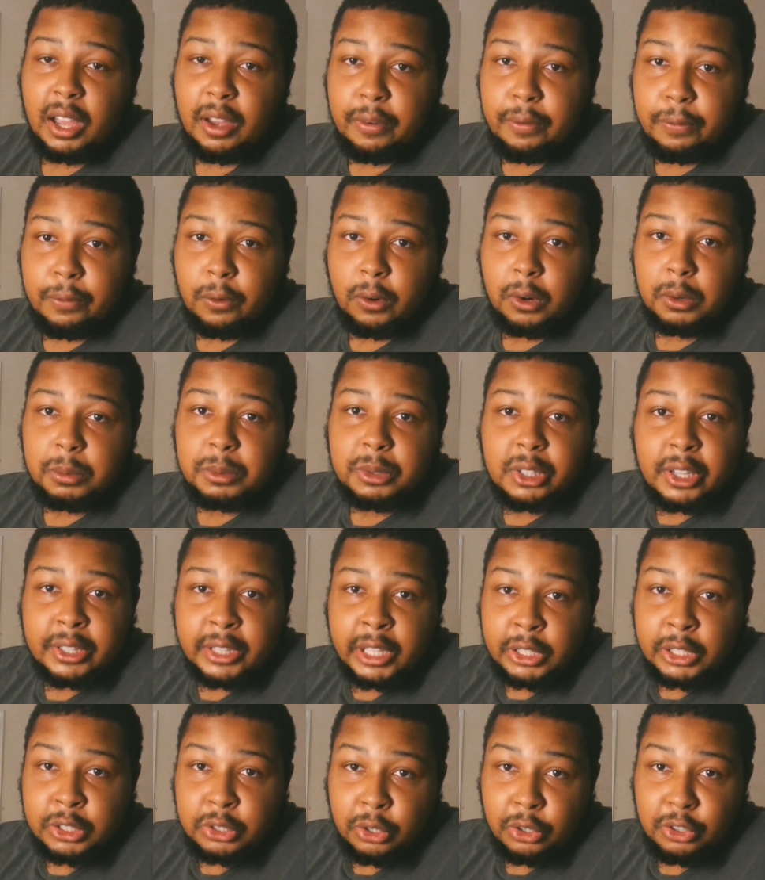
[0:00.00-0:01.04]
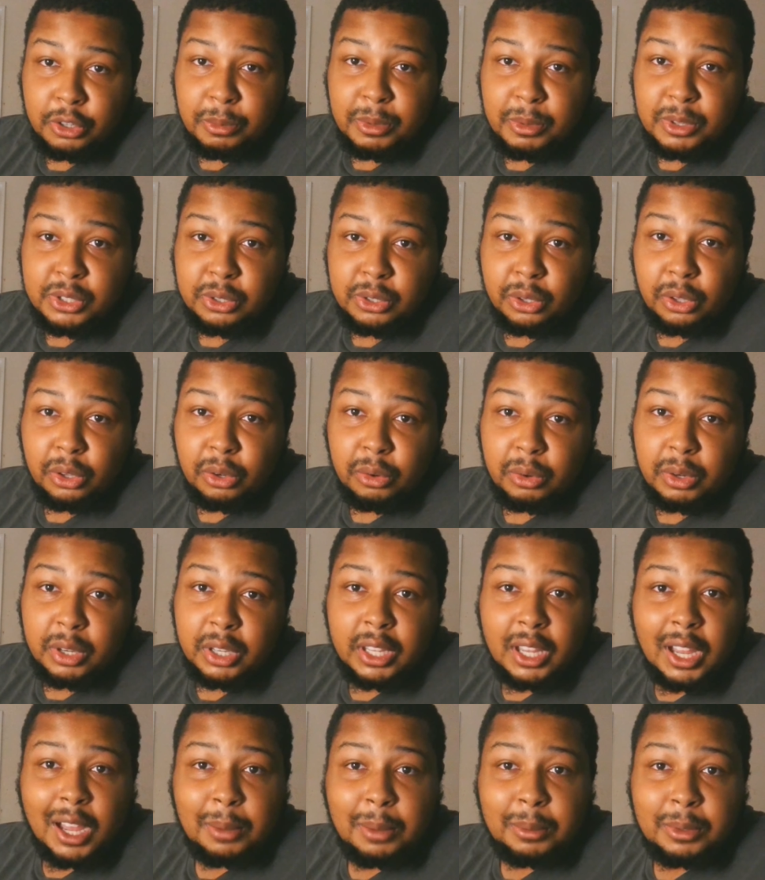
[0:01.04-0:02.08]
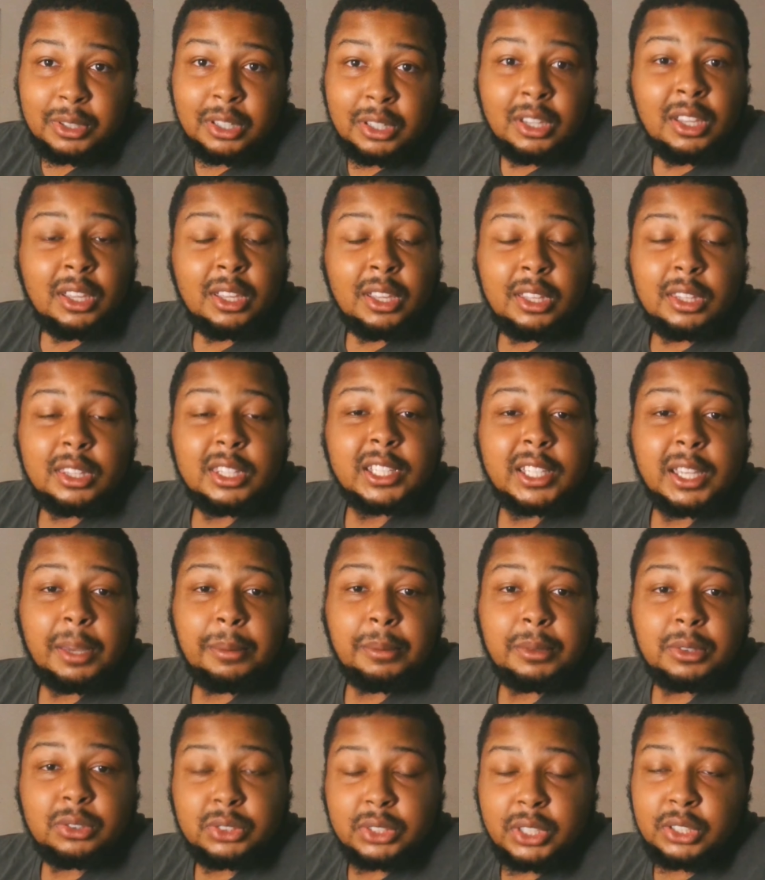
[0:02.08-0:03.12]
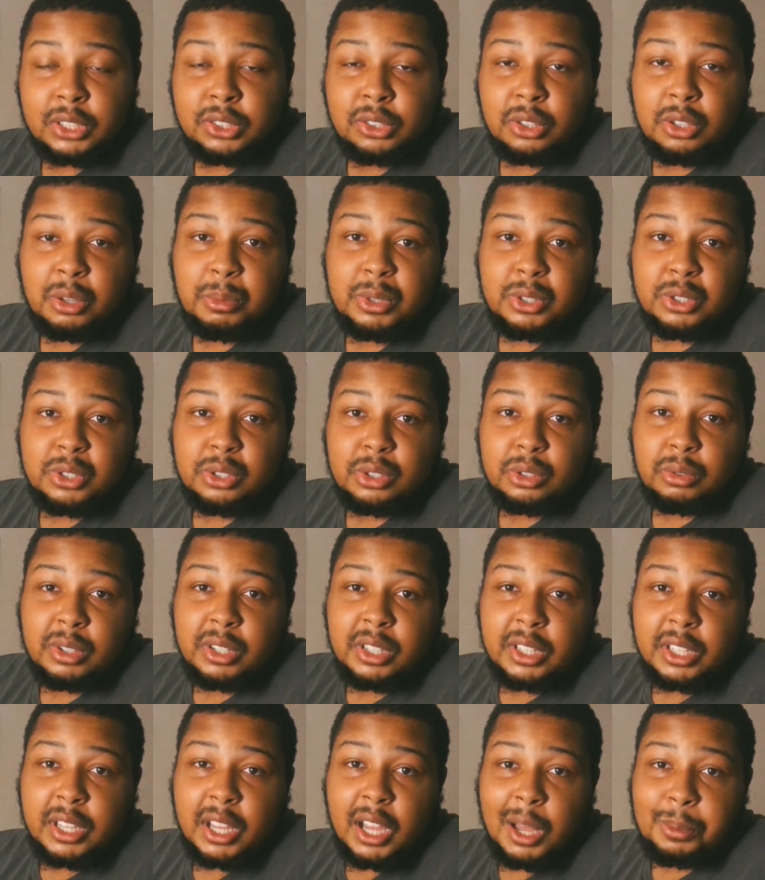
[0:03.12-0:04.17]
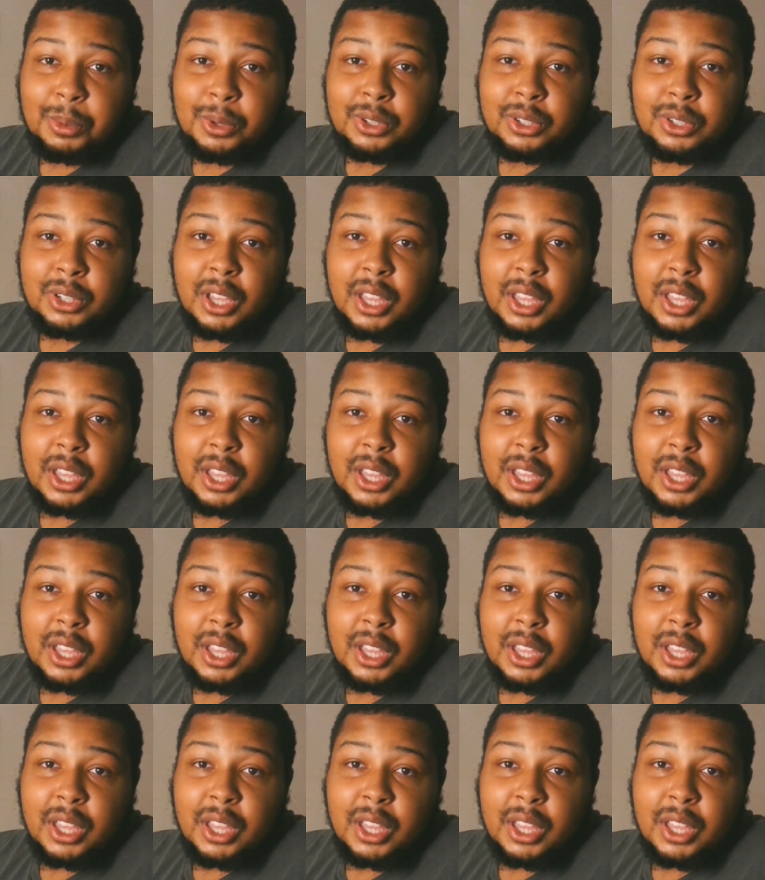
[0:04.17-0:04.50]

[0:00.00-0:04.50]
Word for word: formula that turned him into the Green Goblin, the chemicals that turned him into the Green Goblin.